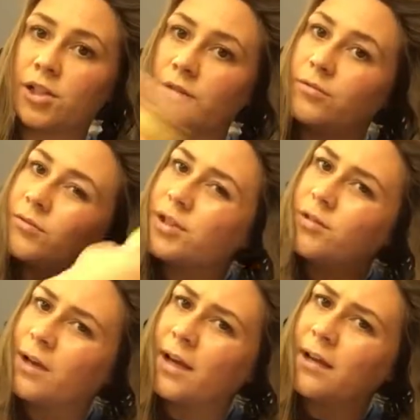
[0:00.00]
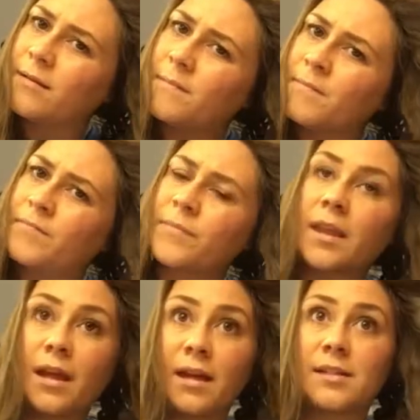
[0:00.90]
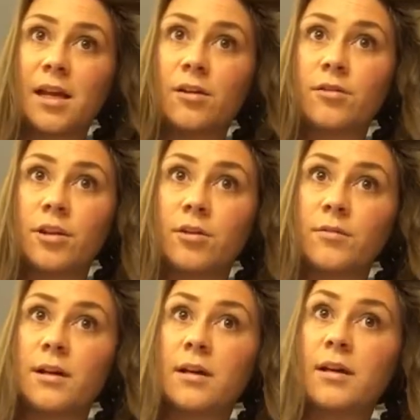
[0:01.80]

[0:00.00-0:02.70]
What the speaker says: you do it and tell you